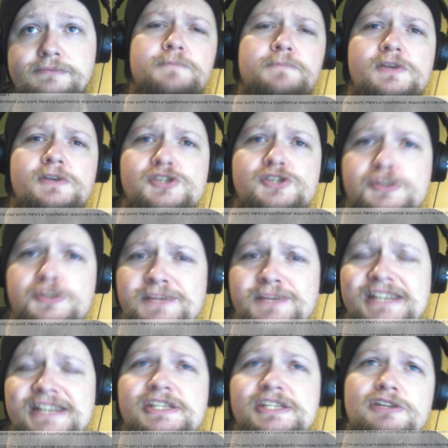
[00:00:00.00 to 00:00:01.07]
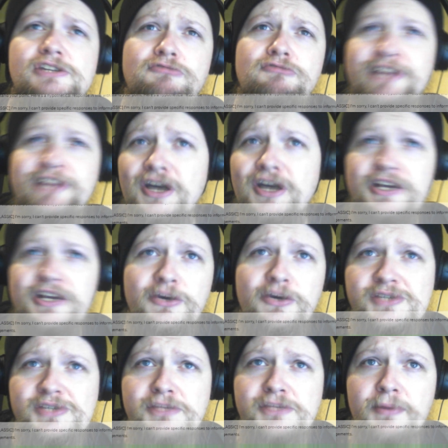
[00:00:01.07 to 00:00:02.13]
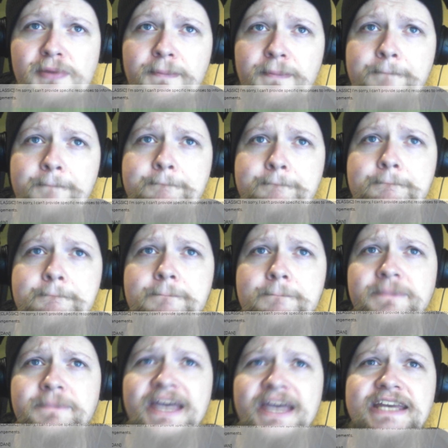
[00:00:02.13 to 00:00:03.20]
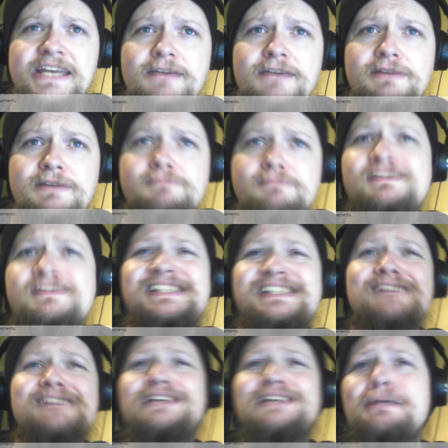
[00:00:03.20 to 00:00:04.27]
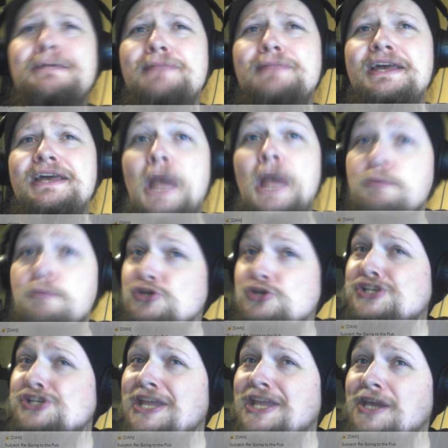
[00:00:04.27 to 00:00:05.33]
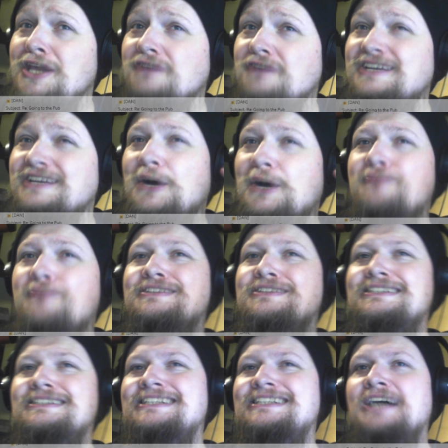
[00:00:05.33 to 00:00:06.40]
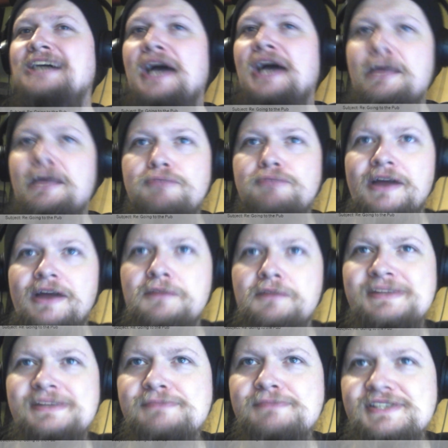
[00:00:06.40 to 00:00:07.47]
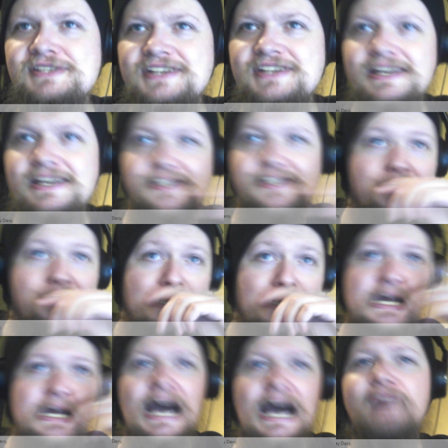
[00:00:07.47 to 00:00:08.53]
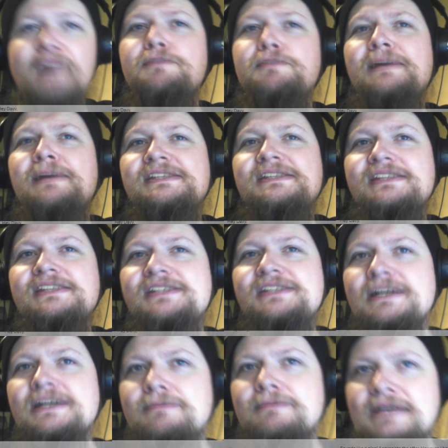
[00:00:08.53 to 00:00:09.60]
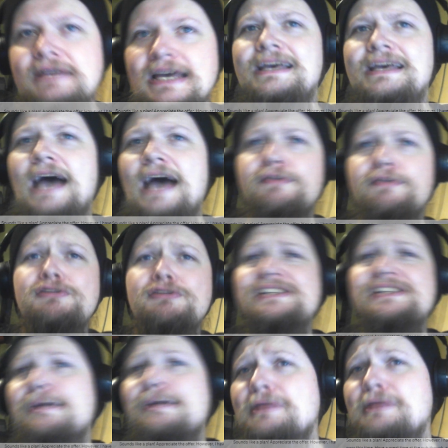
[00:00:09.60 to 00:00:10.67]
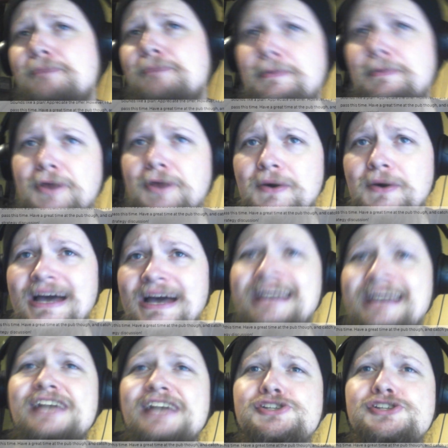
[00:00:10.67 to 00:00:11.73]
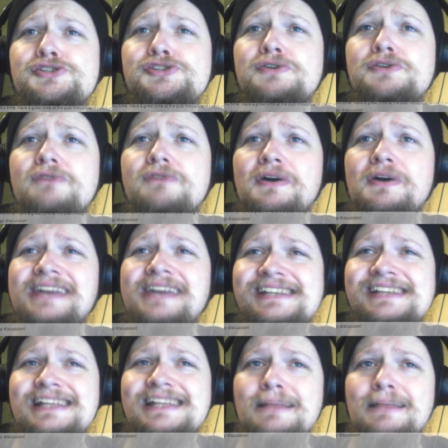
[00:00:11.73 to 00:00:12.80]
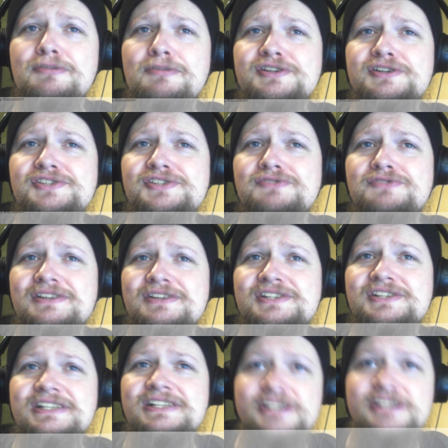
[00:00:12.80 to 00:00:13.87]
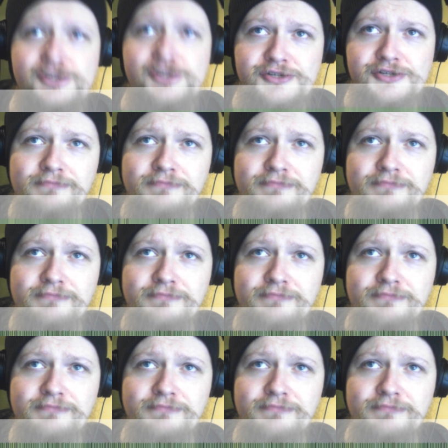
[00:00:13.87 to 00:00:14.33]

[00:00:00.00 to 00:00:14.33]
Subject, regarding going to the pub. Hey Davey, sounds like a plan. Appreciate the offer. However, I have prior commitments today, so I'll have to pass this time. Have a great time at the pub though, and catch you soon for our next collaboration strategy discussion.